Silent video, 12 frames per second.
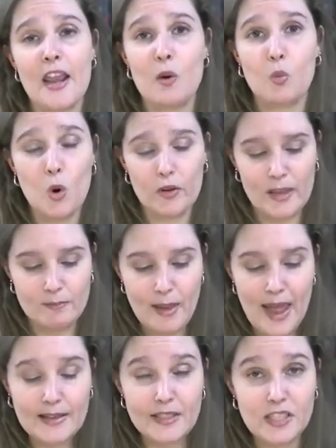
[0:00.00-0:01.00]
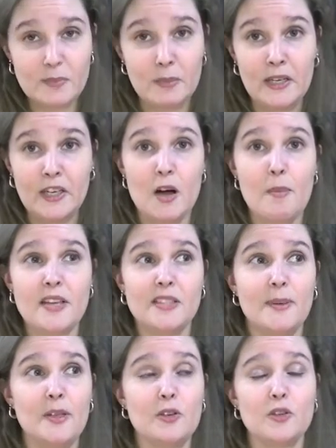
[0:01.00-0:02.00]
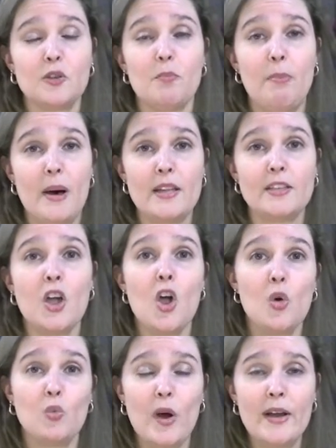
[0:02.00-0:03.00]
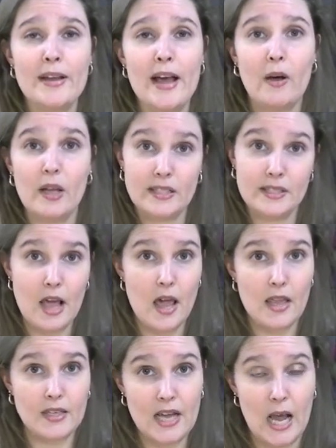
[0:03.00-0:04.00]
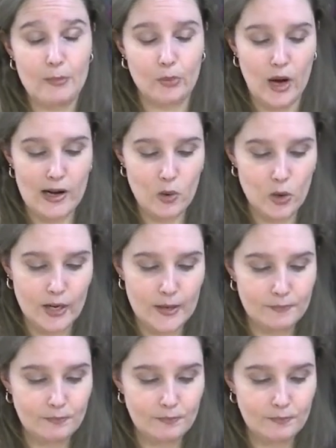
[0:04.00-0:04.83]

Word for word: I won't get back to spinning on my spindles, but right now it's not a top priority.